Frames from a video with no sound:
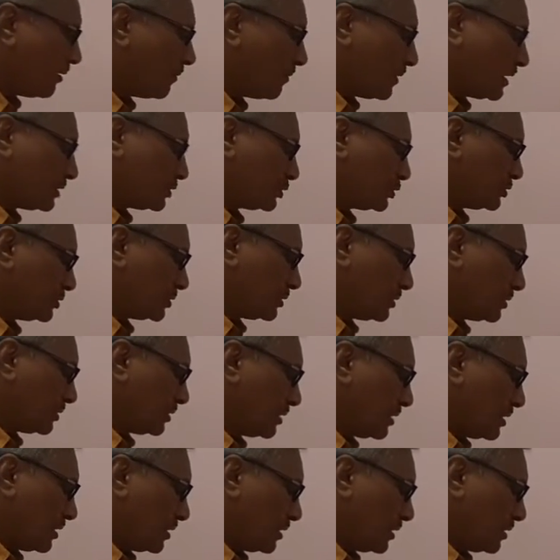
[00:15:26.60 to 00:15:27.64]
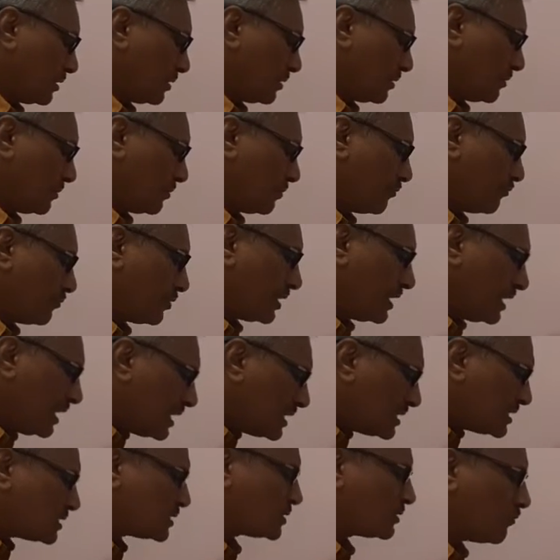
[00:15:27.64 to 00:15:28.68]
much
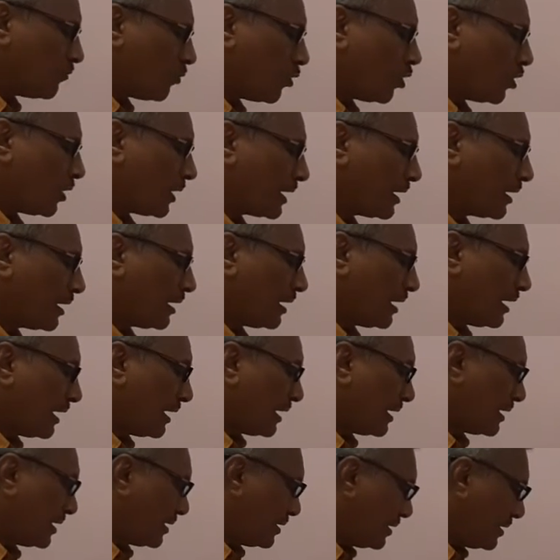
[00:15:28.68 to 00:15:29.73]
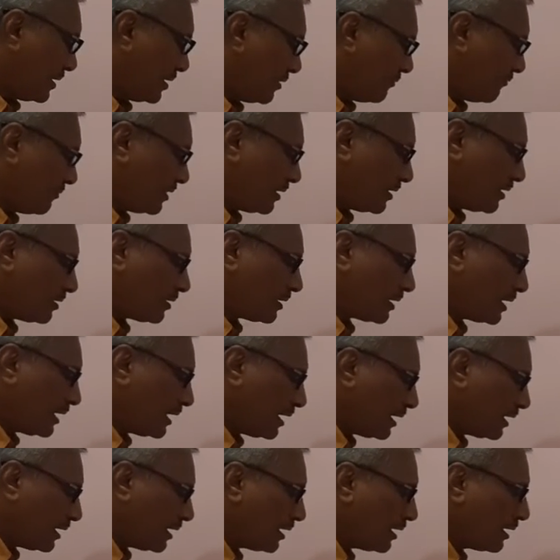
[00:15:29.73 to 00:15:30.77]
brilliant boy, and he will
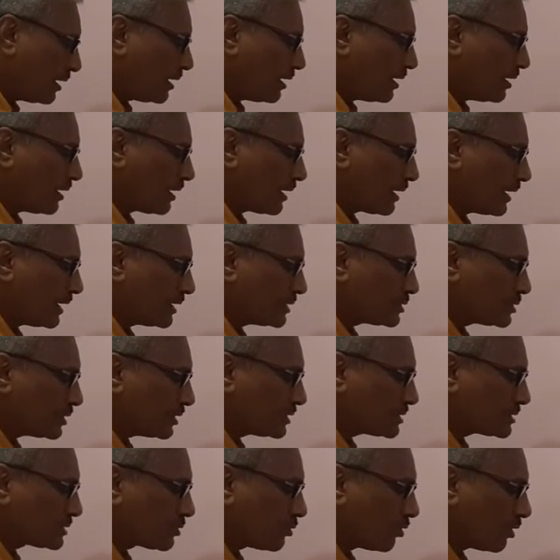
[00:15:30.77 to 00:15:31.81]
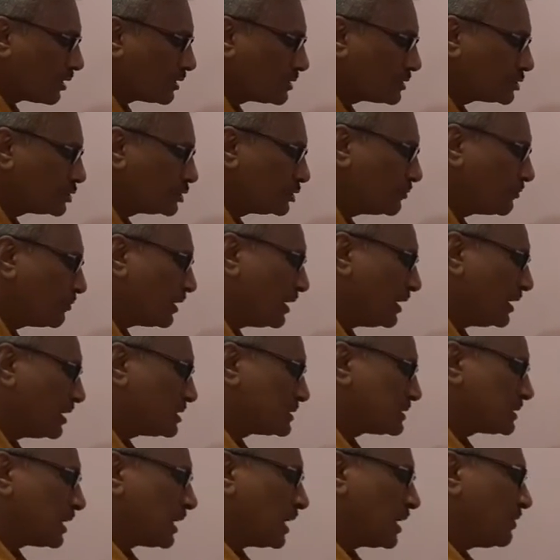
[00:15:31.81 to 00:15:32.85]
really get a scholarship in
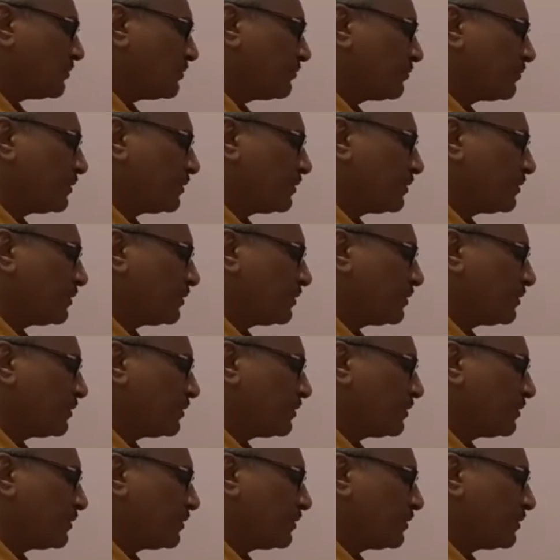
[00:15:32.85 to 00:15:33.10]
his life